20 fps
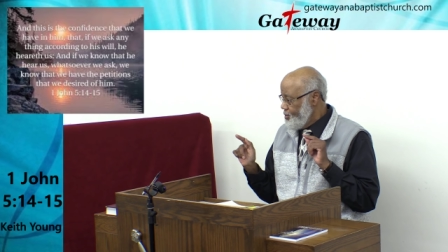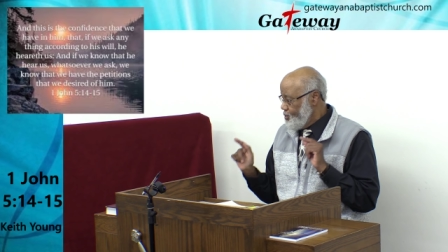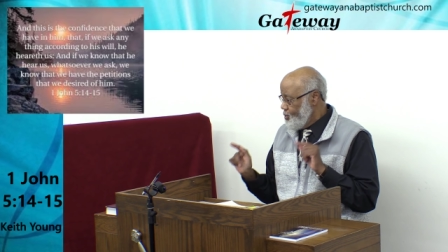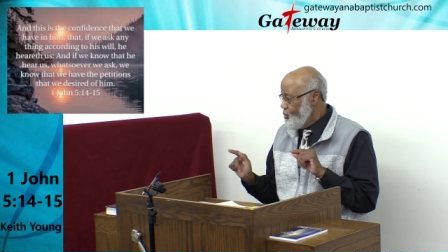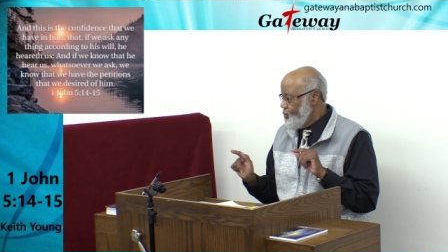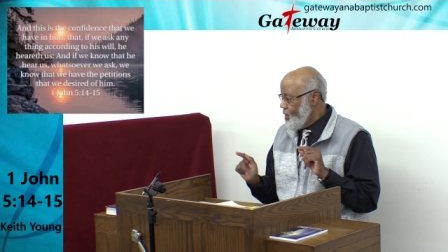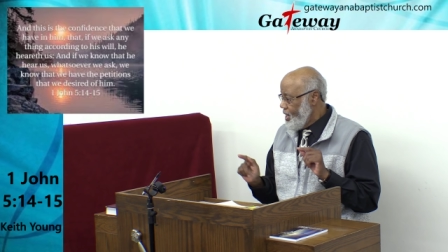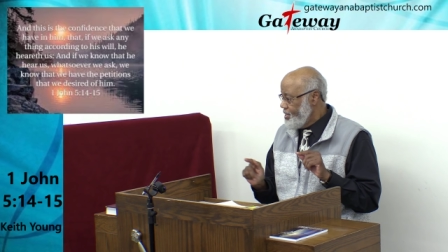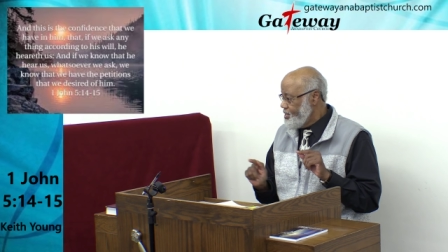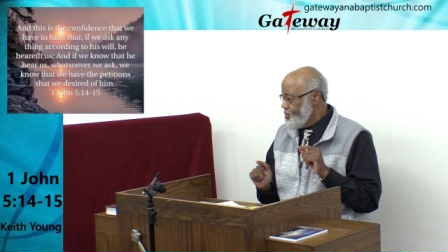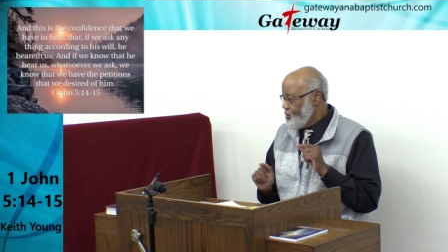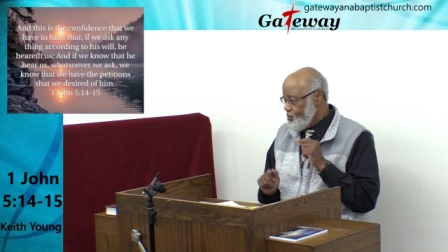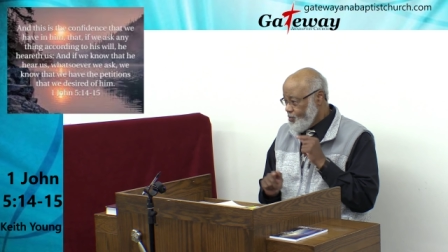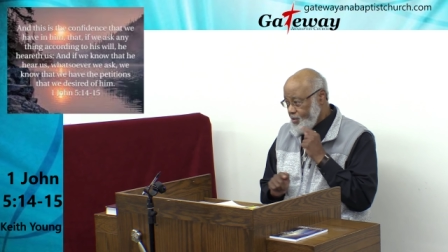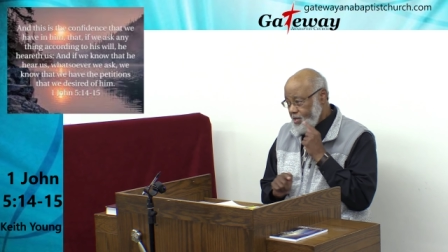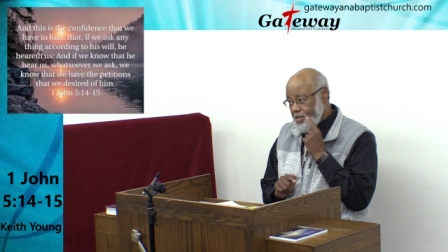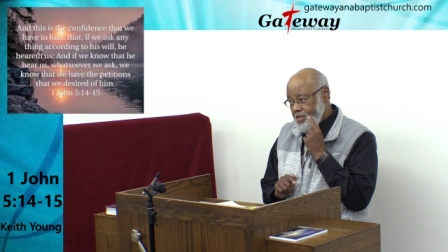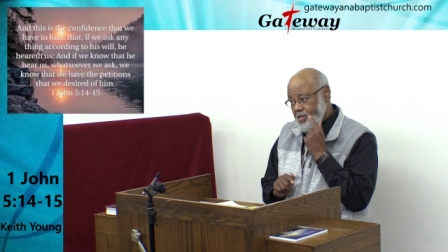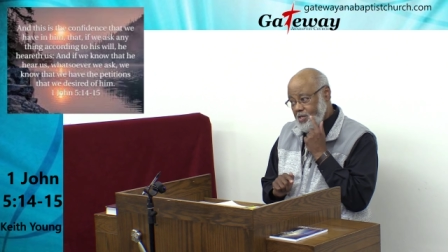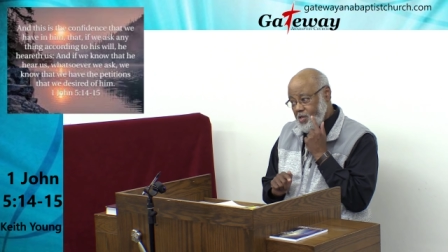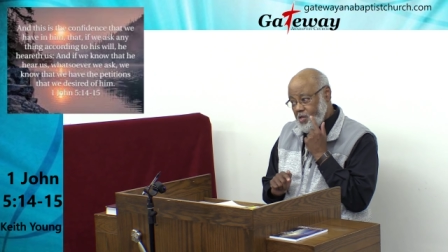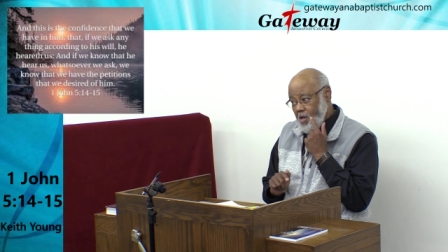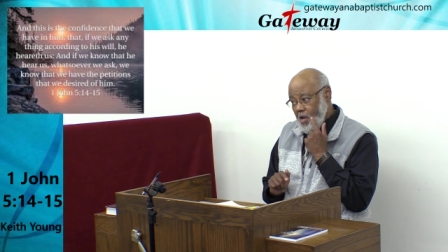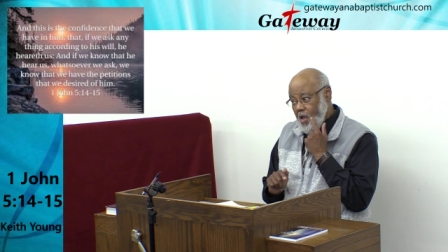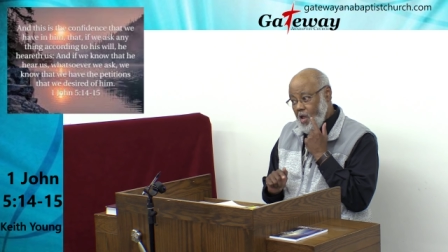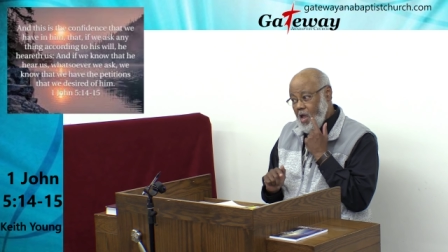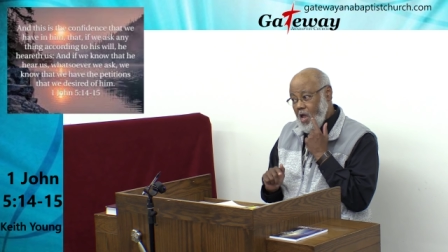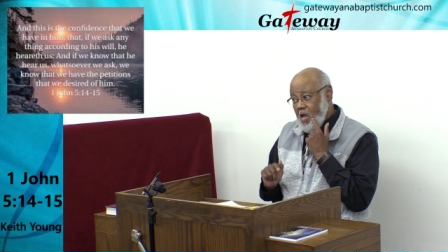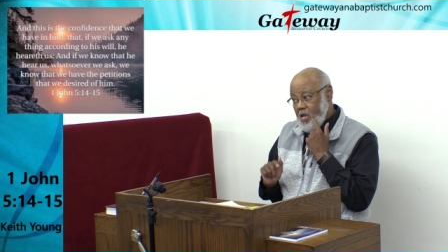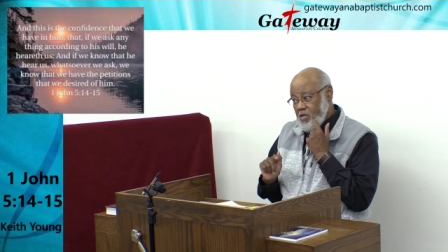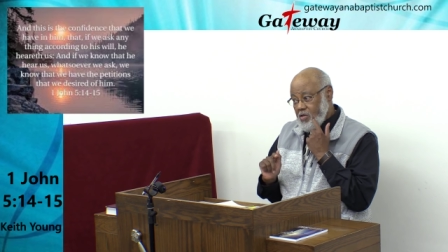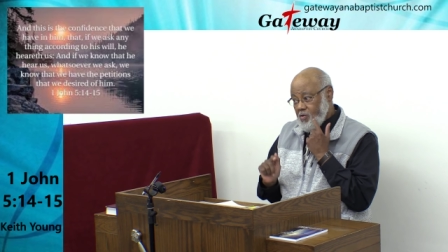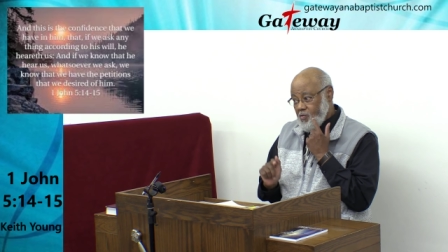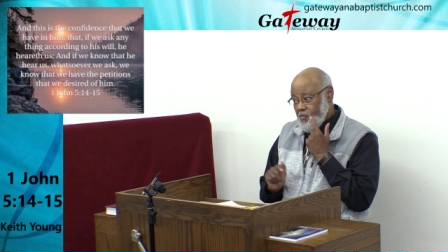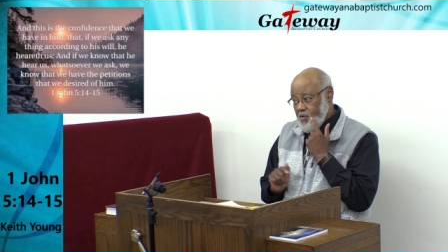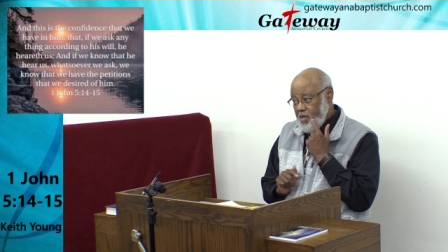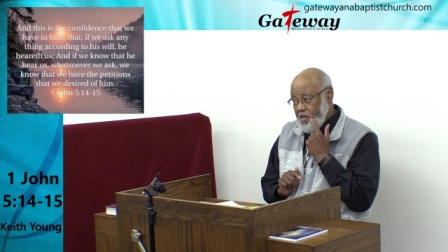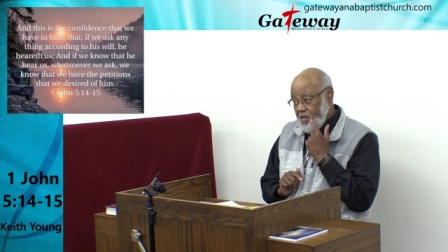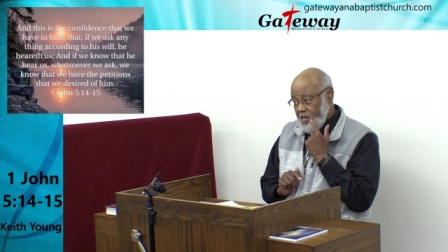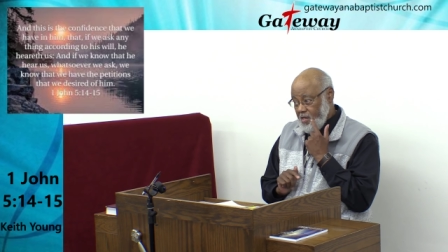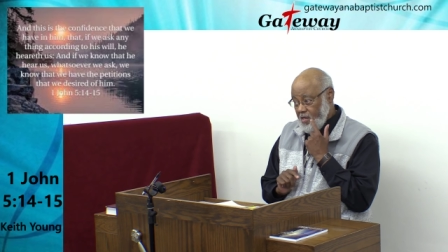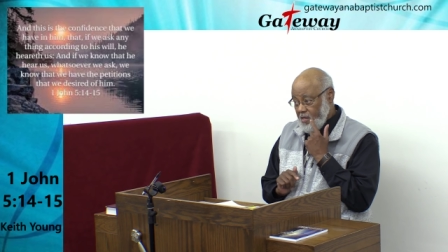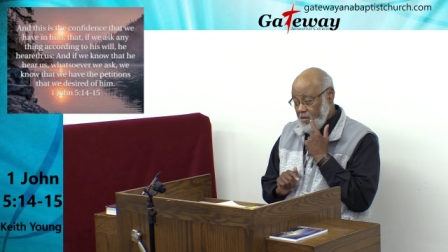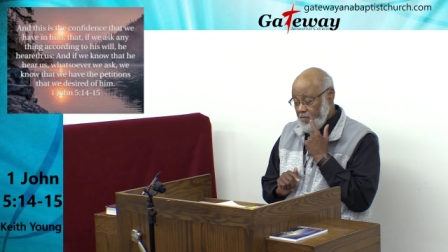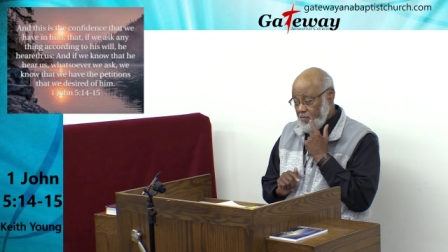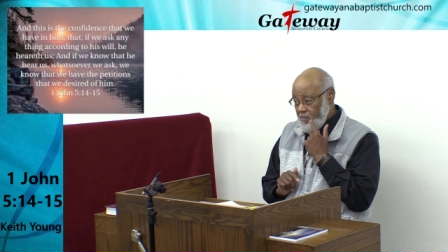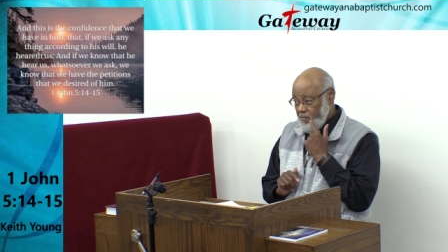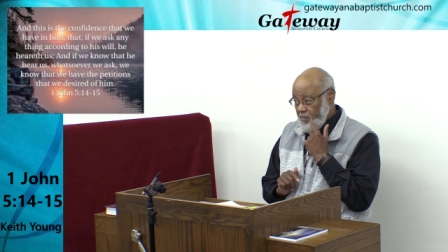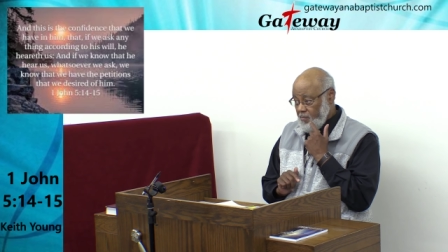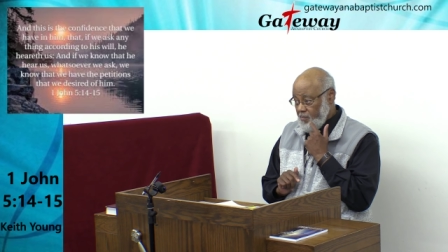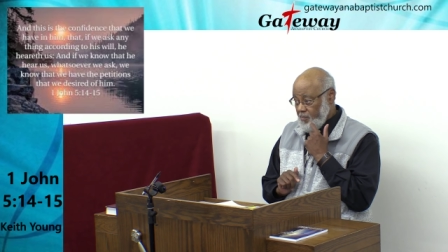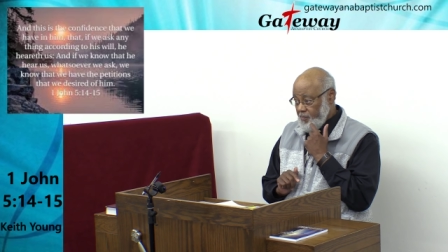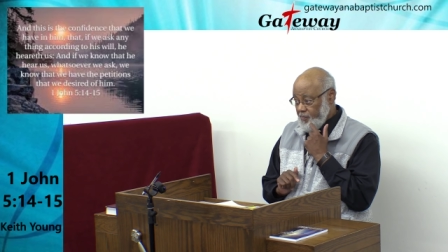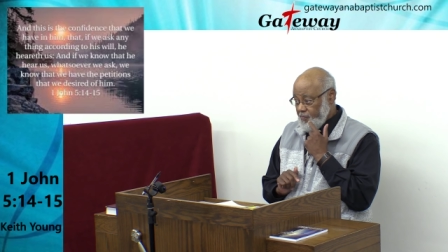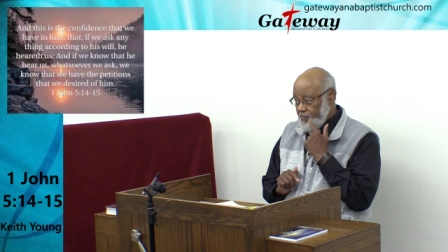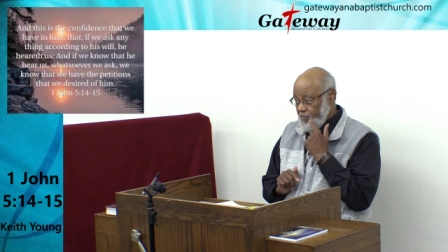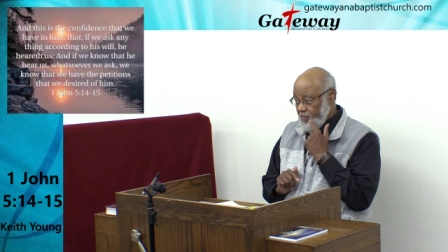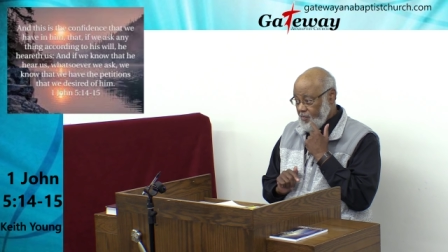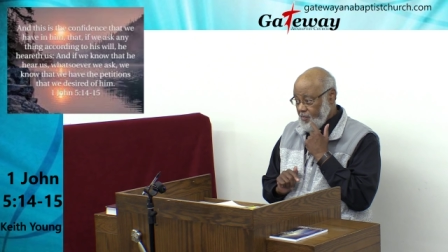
do as a Christian to read it? Right.